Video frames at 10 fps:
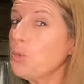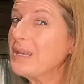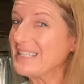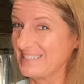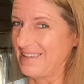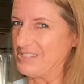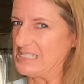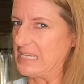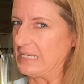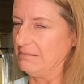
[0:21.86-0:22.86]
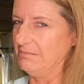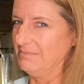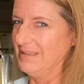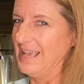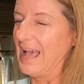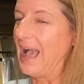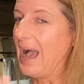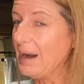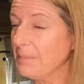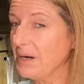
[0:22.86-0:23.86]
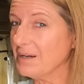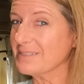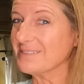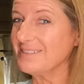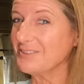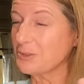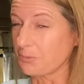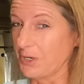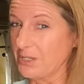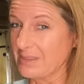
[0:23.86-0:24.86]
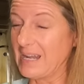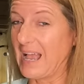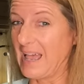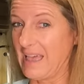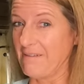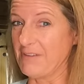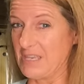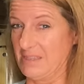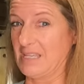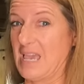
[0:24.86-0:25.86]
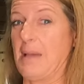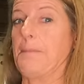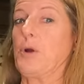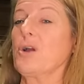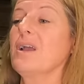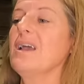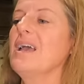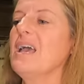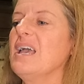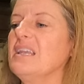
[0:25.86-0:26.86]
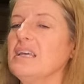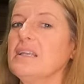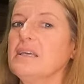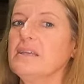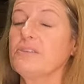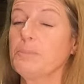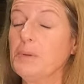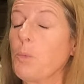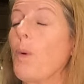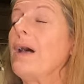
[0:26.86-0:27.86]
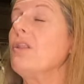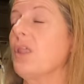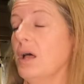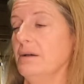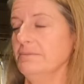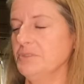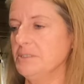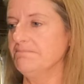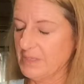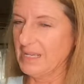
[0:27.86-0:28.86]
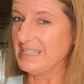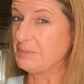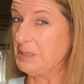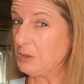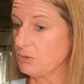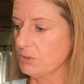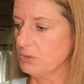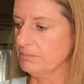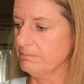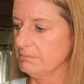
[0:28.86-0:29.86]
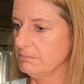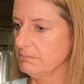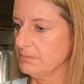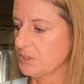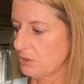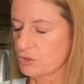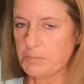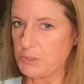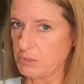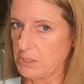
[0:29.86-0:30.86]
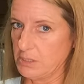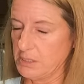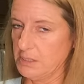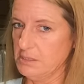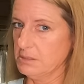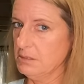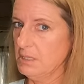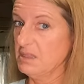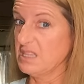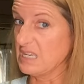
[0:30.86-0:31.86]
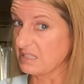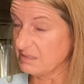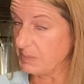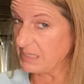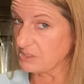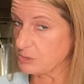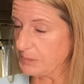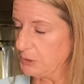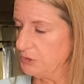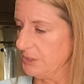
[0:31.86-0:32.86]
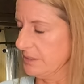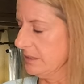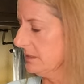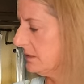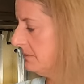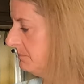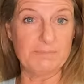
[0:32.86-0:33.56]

2017, I bought the rug that I have in the camper, and it has been well loved. It's been through dogs puking on it, things being spilled on it,